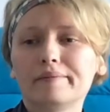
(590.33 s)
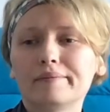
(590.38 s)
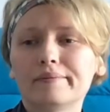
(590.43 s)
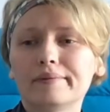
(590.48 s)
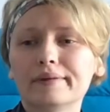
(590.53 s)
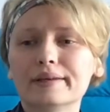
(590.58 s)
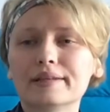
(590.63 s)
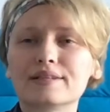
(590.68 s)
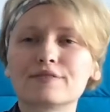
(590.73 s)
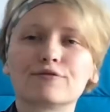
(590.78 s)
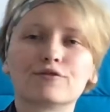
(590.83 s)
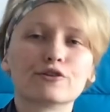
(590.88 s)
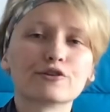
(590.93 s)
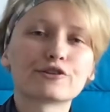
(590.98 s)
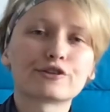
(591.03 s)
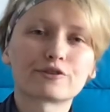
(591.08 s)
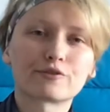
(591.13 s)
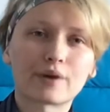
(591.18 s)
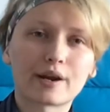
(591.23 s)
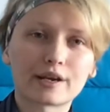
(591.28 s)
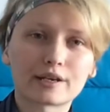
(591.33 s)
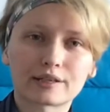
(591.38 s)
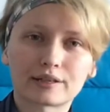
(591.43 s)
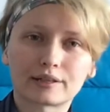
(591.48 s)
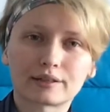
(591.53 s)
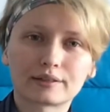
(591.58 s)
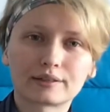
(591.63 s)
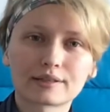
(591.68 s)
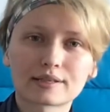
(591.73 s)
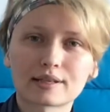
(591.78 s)
it's frustrating
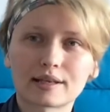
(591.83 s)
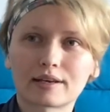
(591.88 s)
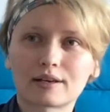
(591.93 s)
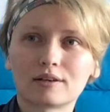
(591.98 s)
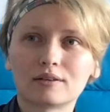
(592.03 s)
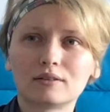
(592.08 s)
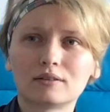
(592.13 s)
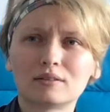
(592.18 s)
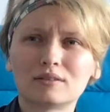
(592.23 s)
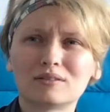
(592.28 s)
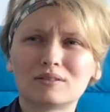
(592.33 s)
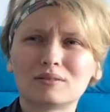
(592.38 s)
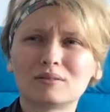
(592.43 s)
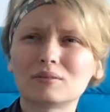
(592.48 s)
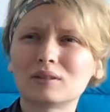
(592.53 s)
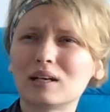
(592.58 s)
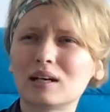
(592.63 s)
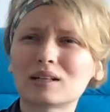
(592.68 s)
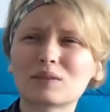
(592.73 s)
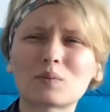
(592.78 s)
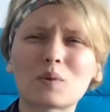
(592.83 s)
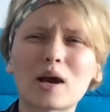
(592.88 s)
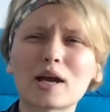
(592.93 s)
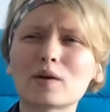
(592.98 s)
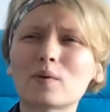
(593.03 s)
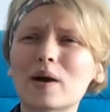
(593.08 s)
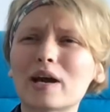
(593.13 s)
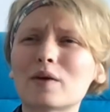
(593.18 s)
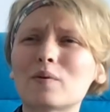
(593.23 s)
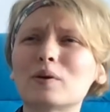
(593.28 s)
it's like what why,
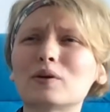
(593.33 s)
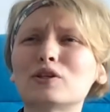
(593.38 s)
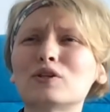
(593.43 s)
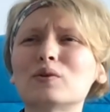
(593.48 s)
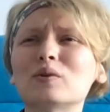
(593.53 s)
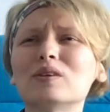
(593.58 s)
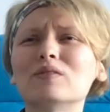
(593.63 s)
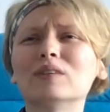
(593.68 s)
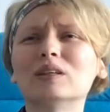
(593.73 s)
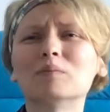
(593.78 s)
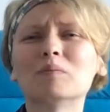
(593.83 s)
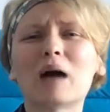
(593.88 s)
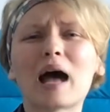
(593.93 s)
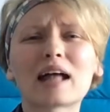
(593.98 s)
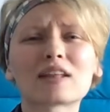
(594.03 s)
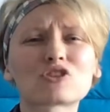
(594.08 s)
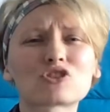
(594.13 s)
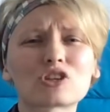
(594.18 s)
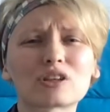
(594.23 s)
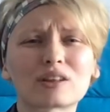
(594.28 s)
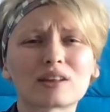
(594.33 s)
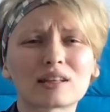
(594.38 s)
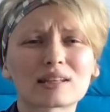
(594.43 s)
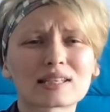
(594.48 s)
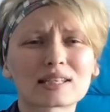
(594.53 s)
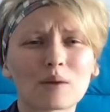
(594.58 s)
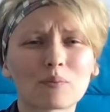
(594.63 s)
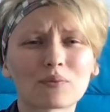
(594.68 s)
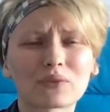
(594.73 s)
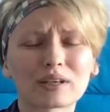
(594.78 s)
why would you even mention that
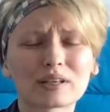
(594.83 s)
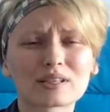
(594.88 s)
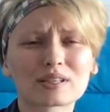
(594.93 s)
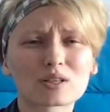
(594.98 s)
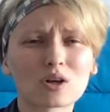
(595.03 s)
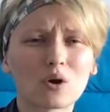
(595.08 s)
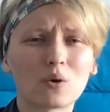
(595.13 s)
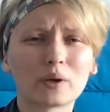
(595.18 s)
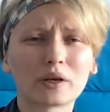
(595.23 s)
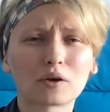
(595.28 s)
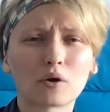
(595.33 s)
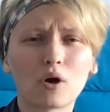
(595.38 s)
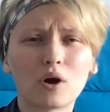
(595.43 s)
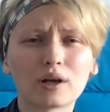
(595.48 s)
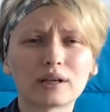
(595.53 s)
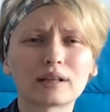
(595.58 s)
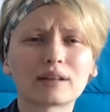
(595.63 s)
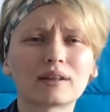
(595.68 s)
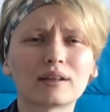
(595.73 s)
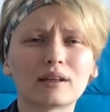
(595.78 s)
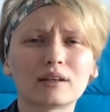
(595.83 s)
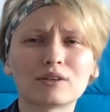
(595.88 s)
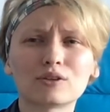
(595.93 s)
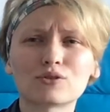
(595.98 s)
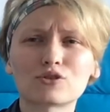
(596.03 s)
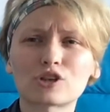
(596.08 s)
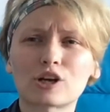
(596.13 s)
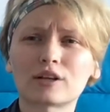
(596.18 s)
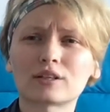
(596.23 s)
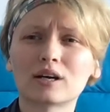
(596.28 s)
something is going on and then you
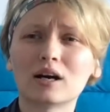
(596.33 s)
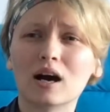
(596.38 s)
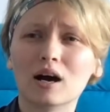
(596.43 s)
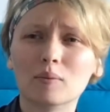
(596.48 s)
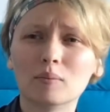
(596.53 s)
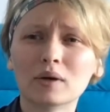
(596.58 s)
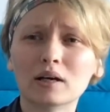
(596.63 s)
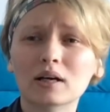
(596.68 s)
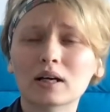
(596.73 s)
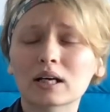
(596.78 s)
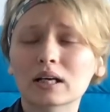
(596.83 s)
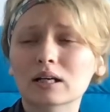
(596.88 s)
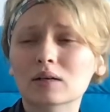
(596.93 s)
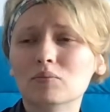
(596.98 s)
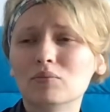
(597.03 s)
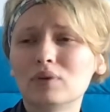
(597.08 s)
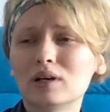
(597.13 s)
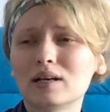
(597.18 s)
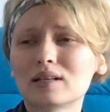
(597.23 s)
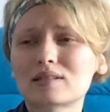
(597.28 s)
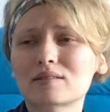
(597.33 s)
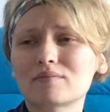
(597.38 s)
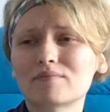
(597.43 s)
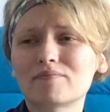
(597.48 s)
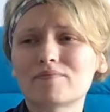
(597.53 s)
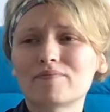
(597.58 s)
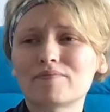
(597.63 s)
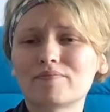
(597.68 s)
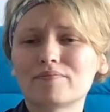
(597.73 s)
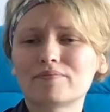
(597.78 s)
shut up but
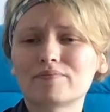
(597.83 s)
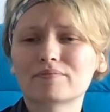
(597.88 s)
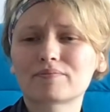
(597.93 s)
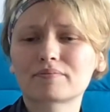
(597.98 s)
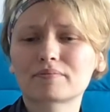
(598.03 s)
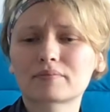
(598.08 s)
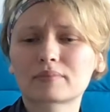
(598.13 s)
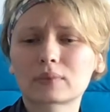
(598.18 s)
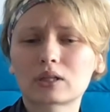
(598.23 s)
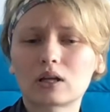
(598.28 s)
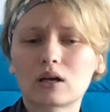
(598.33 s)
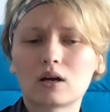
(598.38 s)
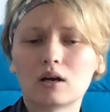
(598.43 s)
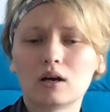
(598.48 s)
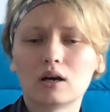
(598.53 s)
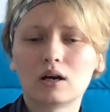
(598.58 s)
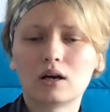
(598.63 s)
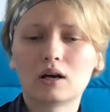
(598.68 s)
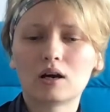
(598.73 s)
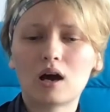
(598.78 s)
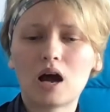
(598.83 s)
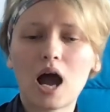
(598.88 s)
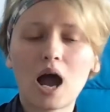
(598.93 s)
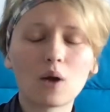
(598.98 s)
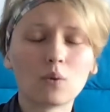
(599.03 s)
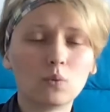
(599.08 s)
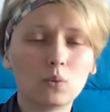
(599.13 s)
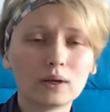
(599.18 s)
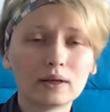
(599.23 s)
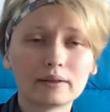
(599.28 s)
I
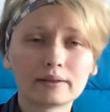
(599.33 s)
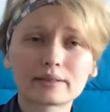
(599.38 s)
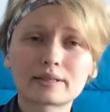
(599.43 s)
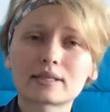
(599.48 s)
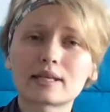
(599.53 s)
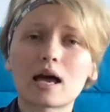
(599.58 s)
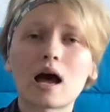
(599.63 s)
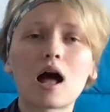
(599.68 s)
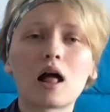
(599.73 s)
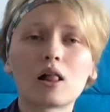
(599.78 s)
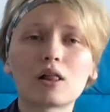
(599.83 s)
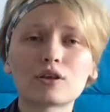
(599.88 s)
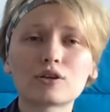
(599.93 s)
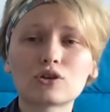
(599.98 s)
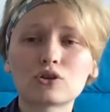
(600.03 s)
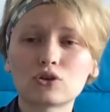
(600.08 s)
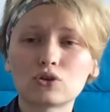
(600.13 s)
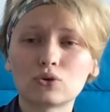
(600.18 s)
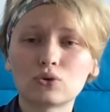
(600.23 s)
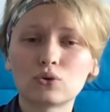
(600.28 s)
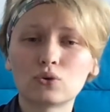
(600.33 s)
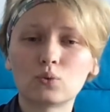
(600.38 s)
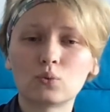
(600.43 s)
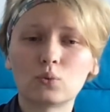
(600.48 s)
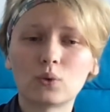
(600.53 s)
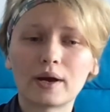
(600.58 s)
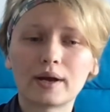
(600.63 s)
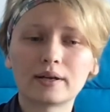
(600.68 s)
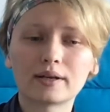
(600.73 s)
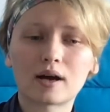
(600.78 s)
will tell you
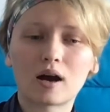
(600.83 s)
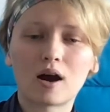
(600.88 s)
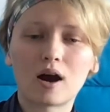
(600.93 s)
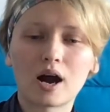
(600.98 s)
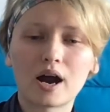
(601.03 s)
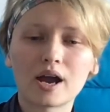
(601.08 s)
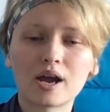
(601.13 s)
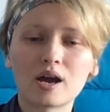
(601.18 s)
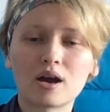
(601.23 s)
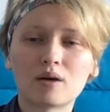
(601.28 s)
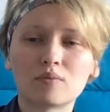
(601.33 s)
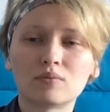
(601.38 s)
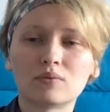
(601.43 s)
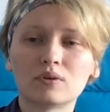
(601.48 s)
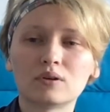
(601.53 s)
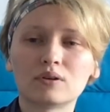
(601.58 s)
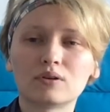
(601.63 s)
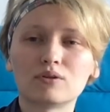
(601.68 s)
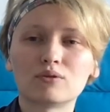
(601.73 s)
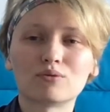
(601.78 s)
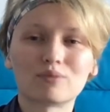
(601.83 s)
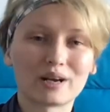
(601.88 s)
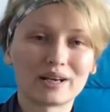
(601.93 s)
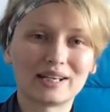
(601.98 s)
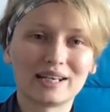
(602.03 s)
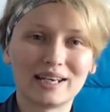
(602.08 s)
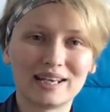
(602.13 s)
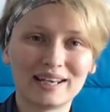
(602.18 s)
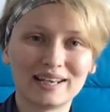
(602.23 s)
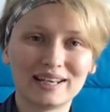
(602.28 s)
when I am ready